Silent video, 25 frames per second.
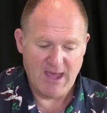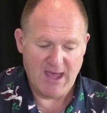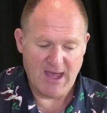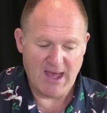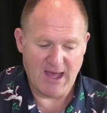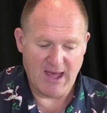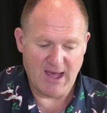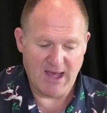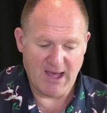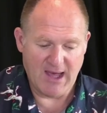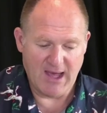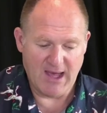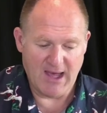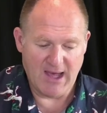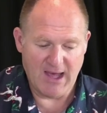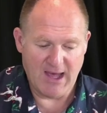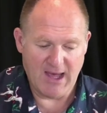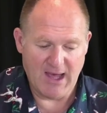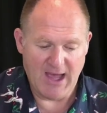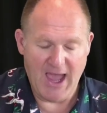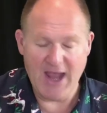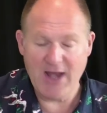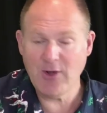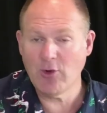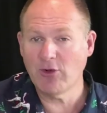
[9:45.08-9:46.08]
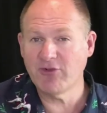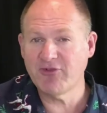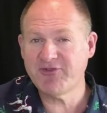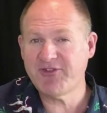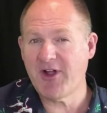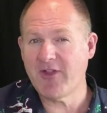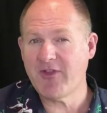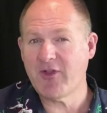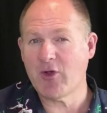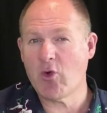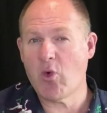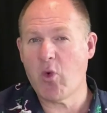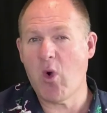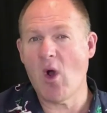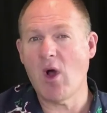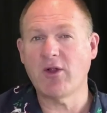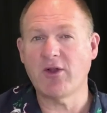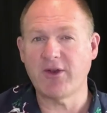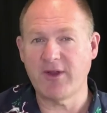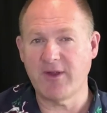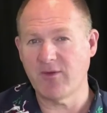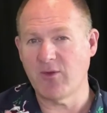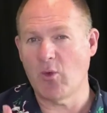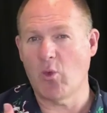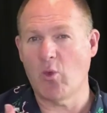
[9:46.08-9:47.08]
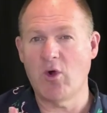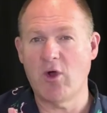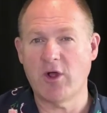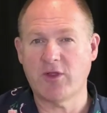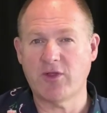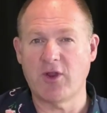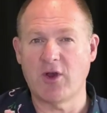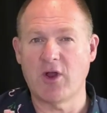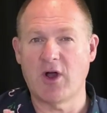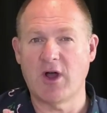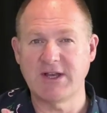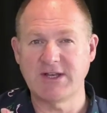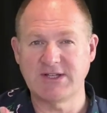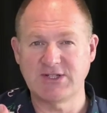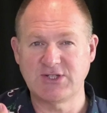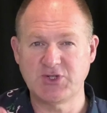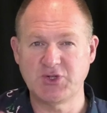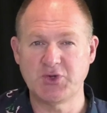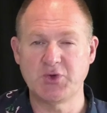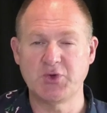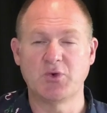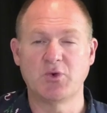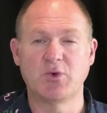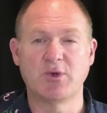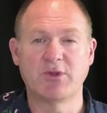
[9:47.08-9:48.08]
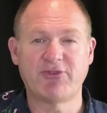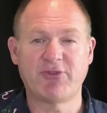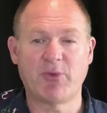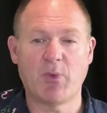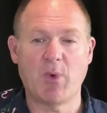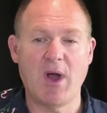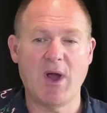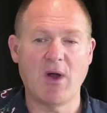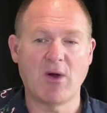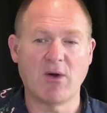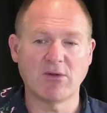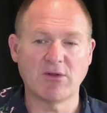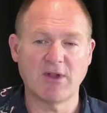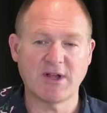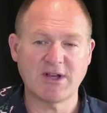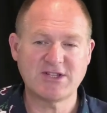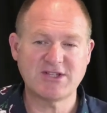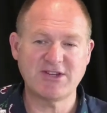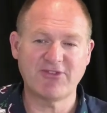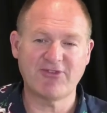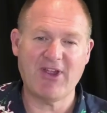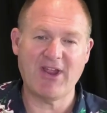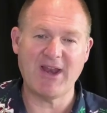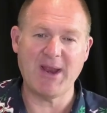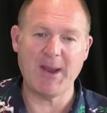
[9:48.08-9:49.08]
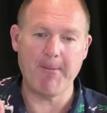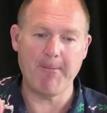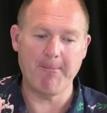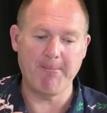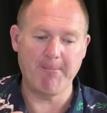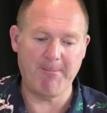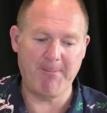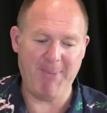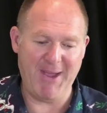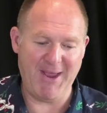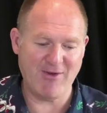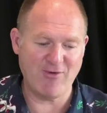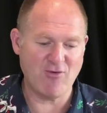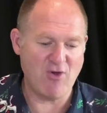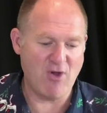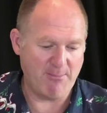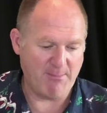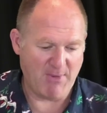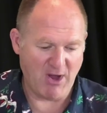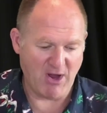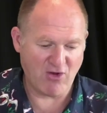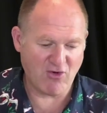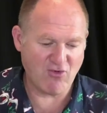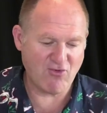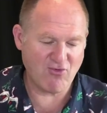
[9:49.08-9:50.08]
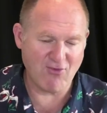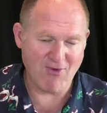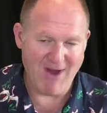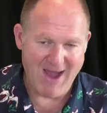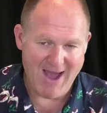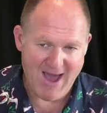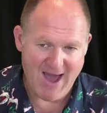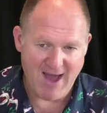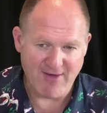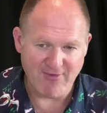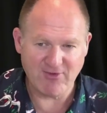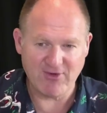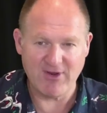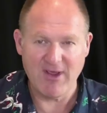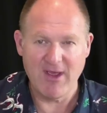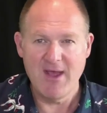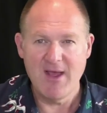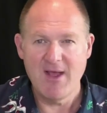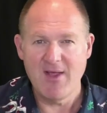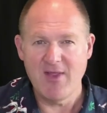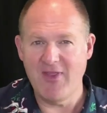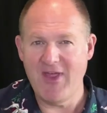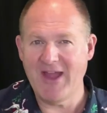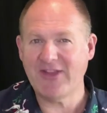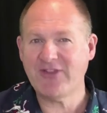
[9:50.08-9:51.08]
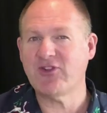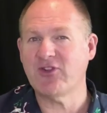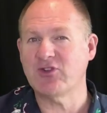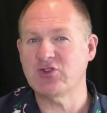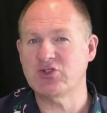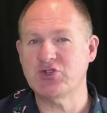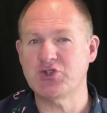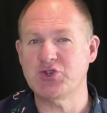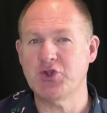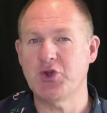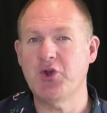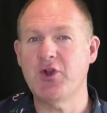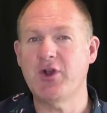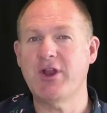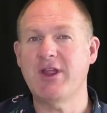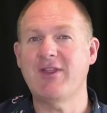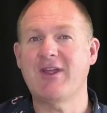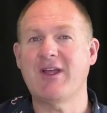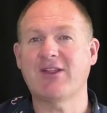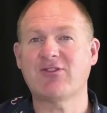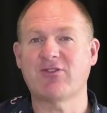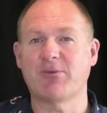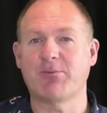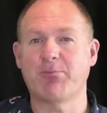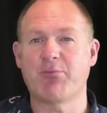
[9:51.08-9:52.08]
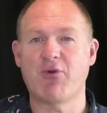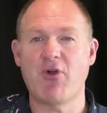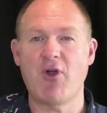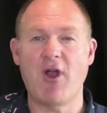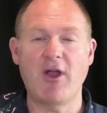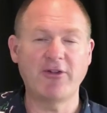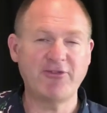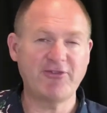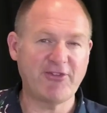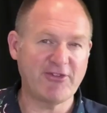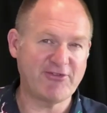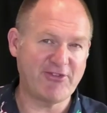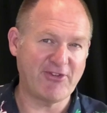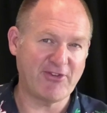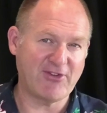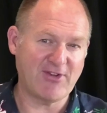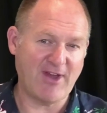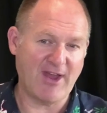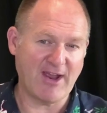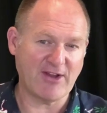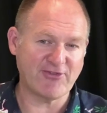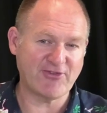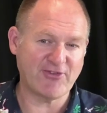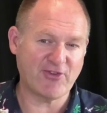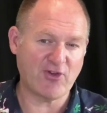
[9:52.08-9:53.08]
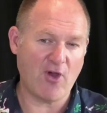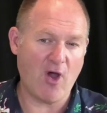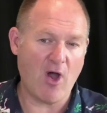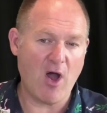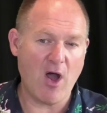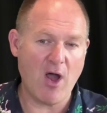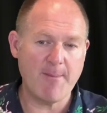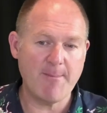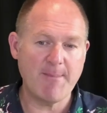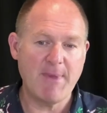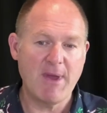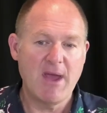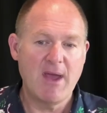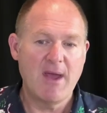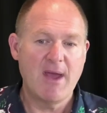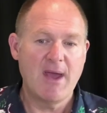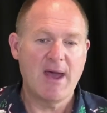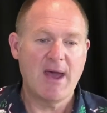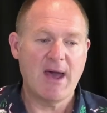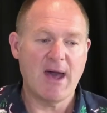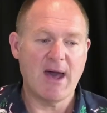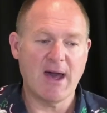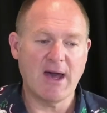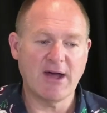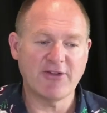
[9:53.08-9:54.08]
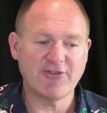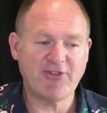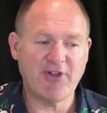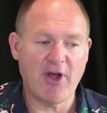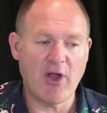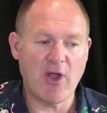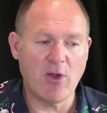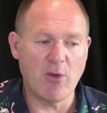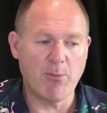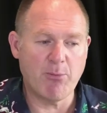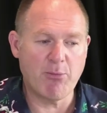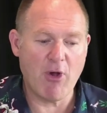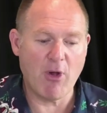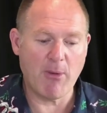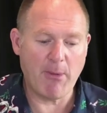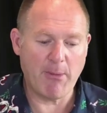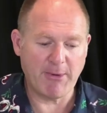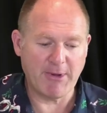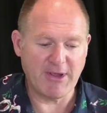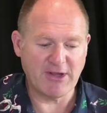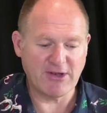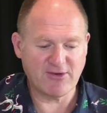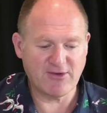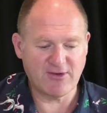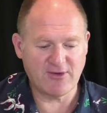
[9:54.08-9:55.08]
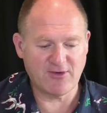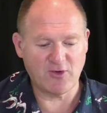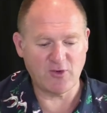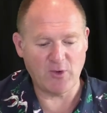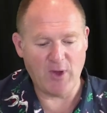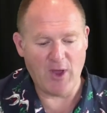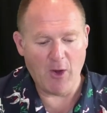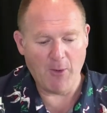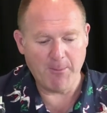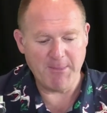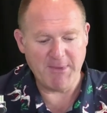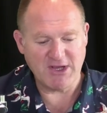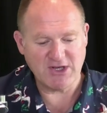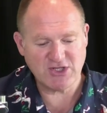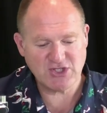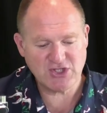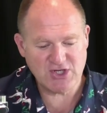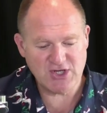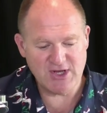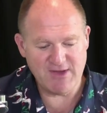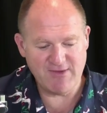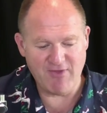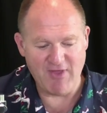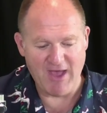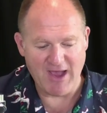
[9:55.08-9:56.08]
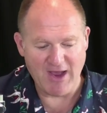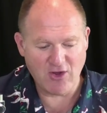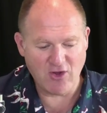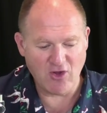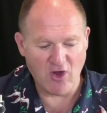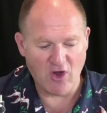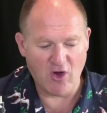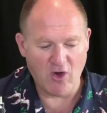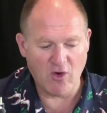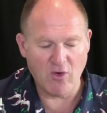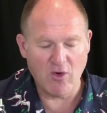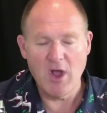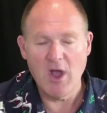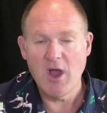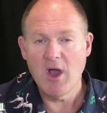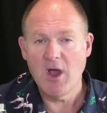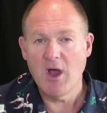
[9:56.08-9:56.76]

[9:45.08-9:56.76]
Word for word: Uh, and also the quality of the work that I do as well, like just getting better at my craft. That's a journey, that's a process that takes time. Uh, so probably to help me achieve that goal,